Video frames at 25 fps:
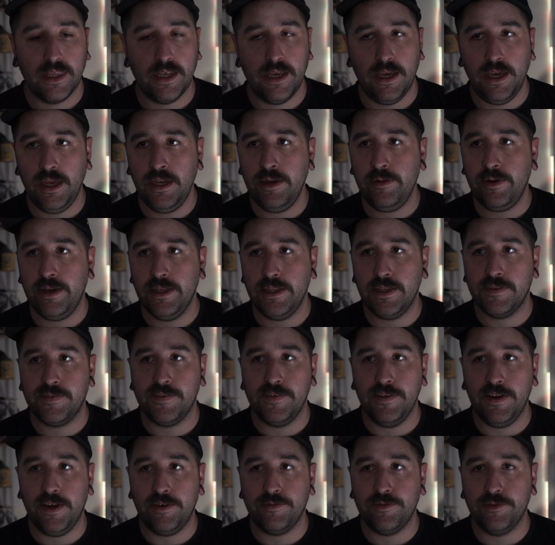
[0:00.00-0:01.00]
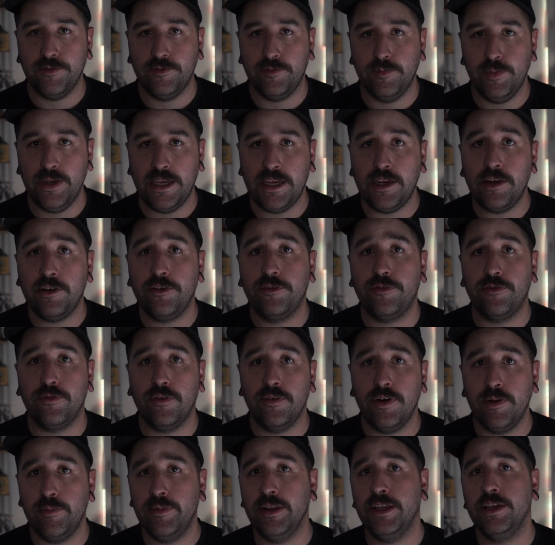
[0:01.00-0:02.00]
Anyway, that's enough of me
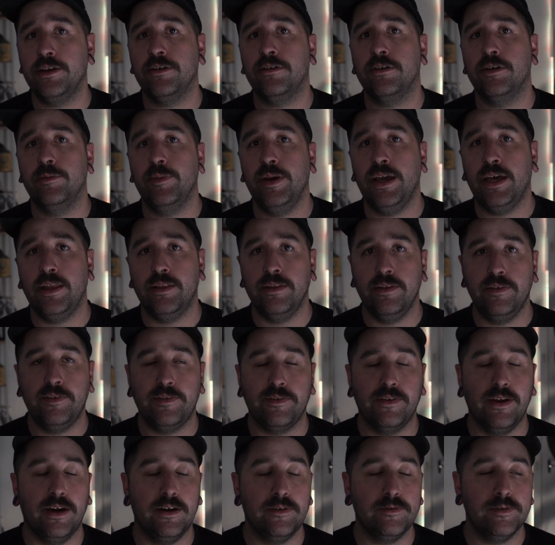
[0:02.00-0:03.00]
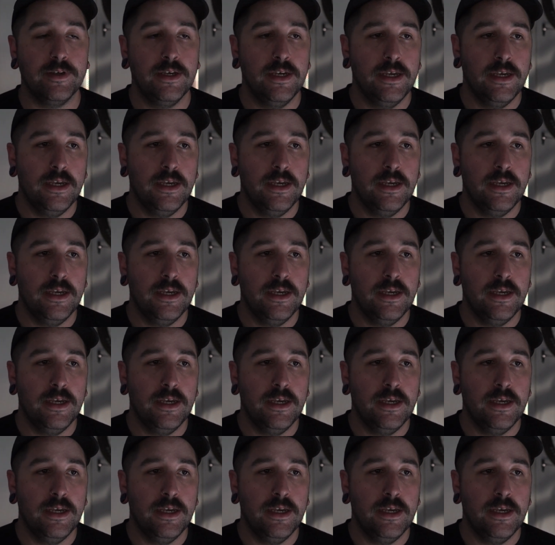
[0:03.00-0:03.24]
dribbling on about this stuff.